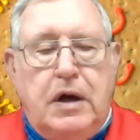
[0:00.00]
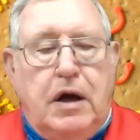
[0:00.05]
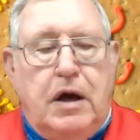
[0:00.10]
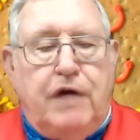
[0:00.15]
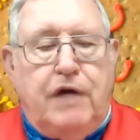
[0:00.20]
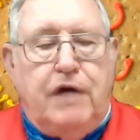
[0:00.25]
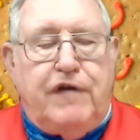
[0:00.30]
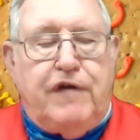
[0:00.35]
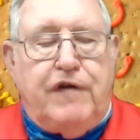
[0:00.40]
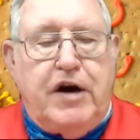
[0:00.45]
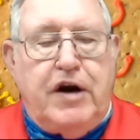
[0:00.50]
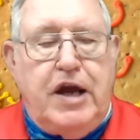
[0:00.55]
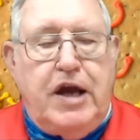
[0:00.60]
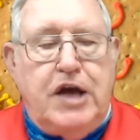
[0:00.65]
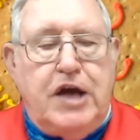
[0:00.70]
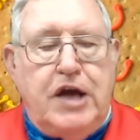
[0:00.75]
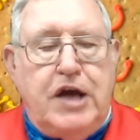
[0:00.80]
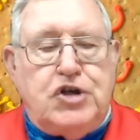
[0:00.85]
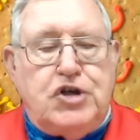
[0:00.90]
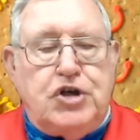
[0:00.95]
of
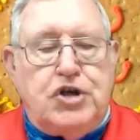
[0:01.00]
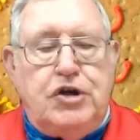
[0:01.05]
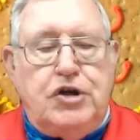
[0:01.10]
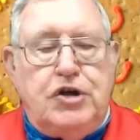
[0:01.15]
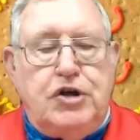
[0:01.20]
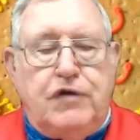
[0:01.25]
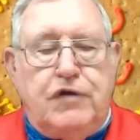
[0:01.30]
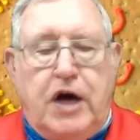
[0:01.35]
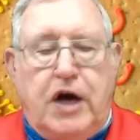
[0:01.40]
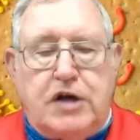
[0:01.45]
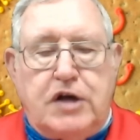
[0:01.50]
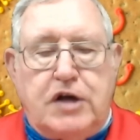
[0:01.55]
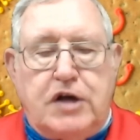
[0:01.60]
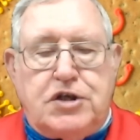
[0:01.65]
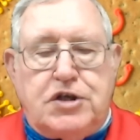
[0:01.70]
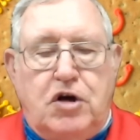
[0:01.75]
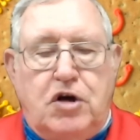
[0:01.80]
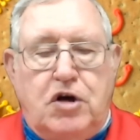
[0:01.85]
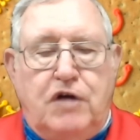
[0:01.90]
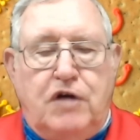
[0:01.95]
variation. You've got to
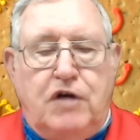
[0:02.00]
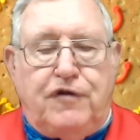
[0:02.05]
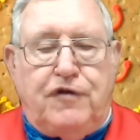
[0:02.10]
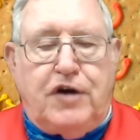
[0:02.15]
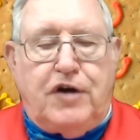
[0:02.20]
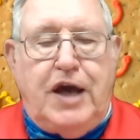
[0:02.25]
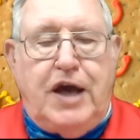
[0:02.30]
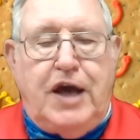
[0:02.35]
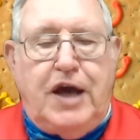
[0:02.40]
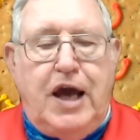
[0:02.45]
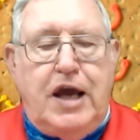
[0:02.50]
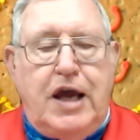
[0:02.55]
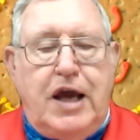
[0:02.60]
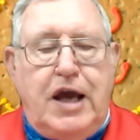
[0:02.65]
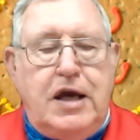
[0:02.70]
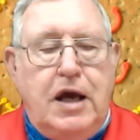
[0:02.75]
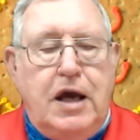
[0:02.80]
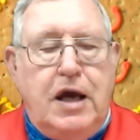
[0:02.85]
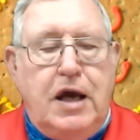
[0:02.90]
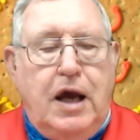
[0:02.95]
solve for
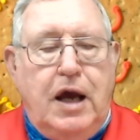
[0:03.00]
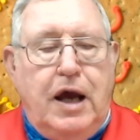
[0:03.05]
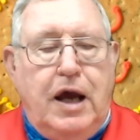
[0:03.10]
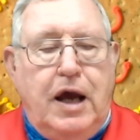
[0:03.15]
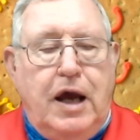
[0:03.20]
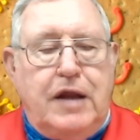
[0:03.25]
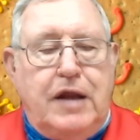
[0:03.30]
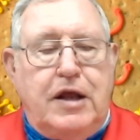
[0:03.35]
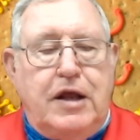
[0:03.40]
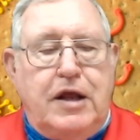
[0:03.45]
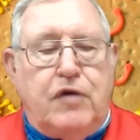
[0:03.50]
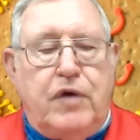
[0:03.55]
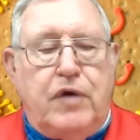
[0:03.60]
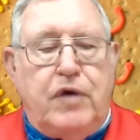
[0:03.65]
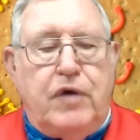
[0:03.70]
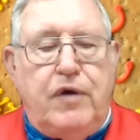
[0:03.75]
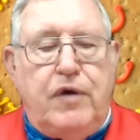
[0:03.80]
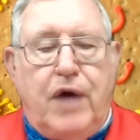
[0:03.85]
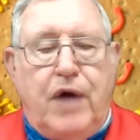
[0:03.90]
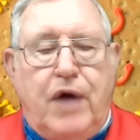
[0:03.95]
k and then
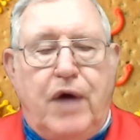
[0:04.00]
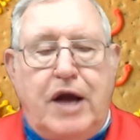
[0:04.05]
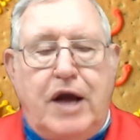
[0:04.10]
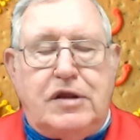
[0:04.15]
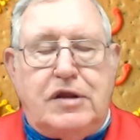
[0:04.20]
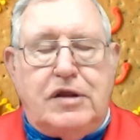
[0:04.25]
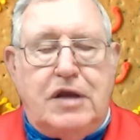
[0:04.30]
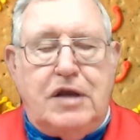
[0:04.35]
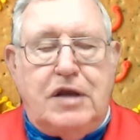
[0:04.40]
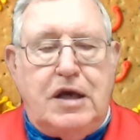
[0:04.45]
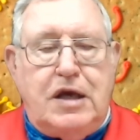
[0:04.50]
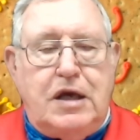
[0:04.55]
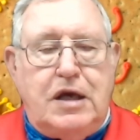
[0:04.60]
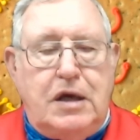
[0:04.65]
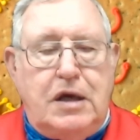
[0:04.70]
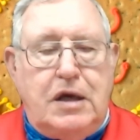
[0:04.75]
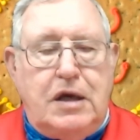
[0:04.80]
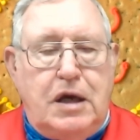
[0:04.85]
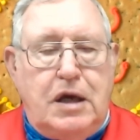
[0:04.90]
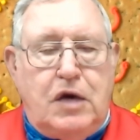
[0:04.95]
rewrite
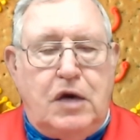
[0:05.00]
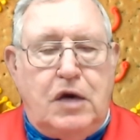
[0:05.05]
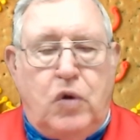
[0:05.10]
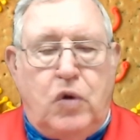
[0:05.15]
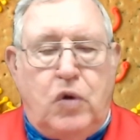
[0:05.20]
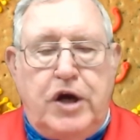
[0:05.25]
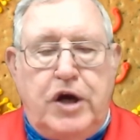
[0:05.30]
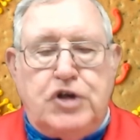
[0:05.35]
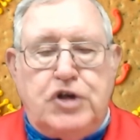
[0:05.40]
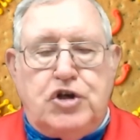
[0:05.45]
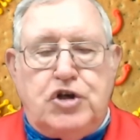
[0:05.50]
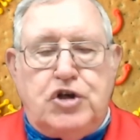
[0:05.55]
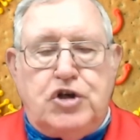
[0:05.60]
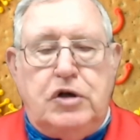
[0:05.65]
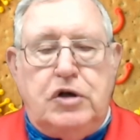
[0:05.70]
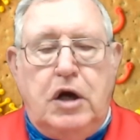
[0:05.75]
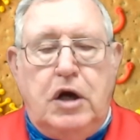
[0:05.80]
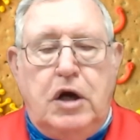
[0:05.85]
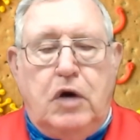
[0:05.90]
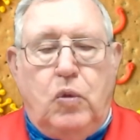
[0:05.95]
the
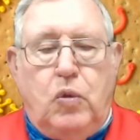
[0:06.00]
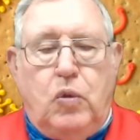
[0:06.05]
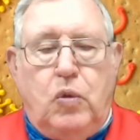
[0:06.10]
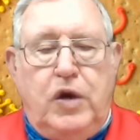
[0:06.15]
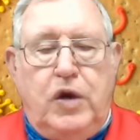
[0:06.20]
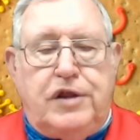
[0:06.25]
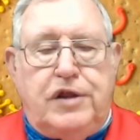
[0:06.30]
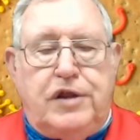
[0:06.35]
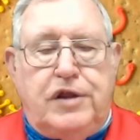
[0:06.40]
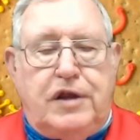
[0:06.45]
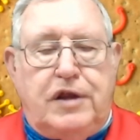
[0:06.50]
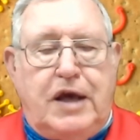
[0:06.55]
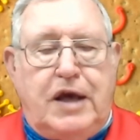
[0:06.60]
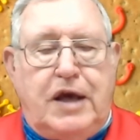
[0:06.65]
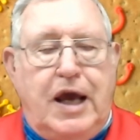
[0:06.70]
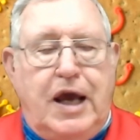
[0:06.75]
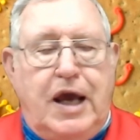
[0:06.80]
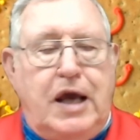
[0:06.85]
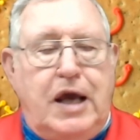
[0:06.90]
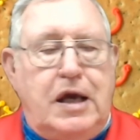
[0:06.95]
equation with the
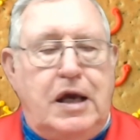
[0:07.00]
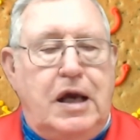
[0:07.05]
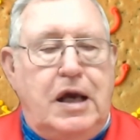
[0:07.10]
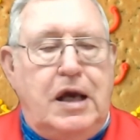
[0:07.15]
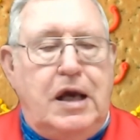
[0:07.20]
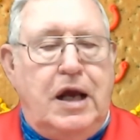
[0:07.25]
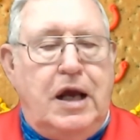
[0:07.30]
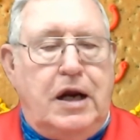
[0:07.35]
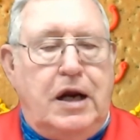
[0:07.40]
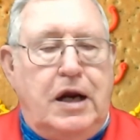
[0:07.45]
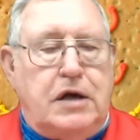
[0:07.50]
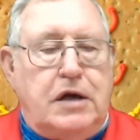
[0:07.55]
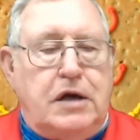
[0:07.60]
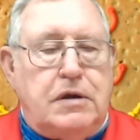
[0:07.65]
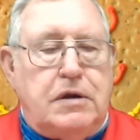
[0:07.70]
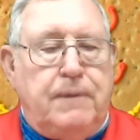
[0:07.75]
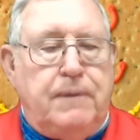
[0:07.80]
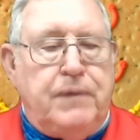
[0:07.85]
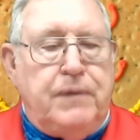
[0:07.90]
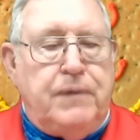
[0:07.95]
k in it.
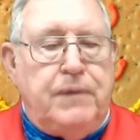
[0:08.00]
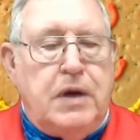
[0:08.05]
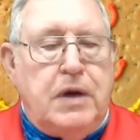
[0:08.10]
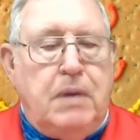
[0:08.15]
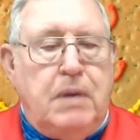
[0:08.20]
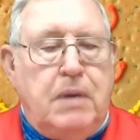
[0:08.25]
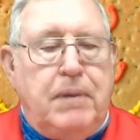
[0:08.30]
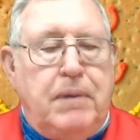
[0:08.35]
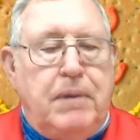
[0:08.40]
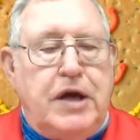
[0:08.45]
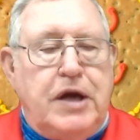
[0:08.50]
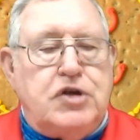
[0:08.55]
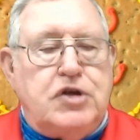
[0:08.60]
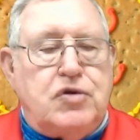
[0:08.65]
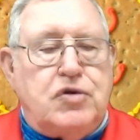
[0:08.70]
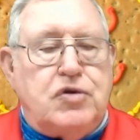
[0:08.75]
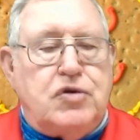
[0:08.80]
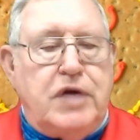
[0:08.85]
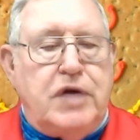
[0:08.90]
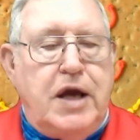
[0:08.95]

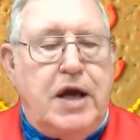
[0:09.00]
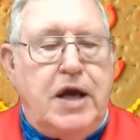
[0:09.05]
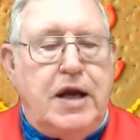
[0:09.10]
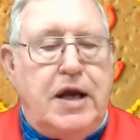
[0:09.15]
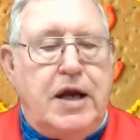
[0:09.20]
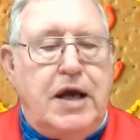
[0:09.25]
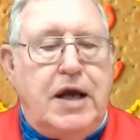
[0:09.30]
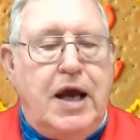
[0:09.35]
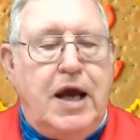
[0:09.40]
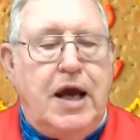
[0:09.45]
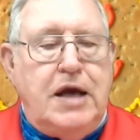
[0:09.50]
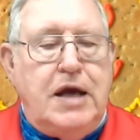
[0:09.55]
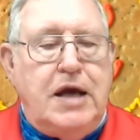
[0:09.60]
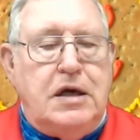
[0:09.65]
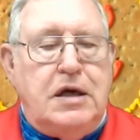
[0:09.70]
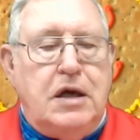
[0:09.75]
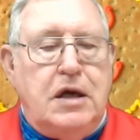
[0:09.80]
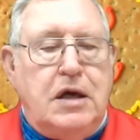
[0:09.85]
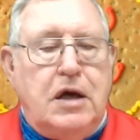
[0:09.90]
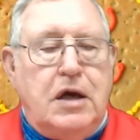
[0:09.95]
Page 388,
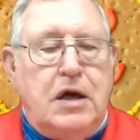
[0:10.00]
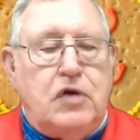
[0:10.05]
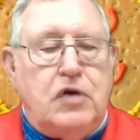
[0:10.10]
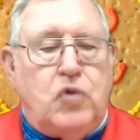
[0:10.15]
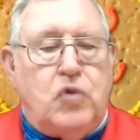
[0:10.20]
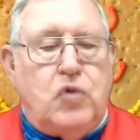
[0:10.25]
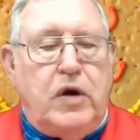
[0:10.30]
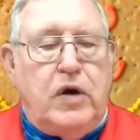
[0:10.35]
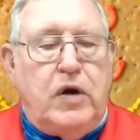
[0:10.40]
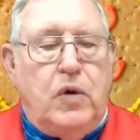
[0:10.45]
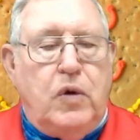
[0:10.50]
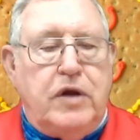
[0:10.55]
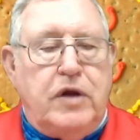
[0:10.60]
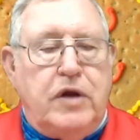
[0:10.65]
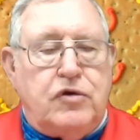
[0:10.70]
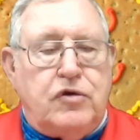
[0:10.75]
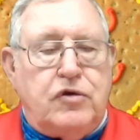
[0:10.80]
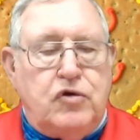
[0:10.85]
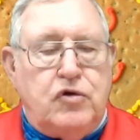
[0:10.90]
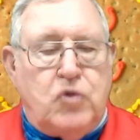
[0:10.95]
21
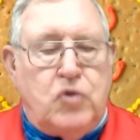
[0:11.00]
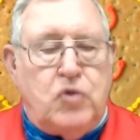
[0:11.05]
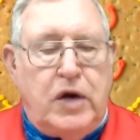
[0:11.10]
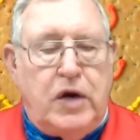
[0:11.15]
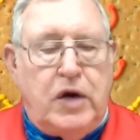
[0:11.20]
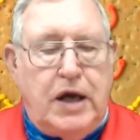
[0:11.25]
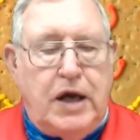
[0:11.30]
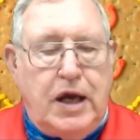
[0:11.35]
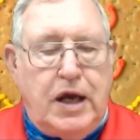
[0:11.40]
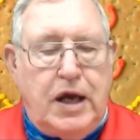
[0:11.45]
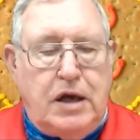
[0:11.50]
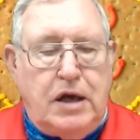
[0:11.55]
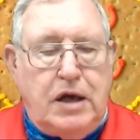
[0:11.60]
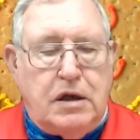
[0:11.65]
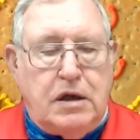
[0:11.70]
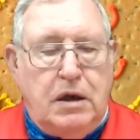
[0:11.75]
through 28.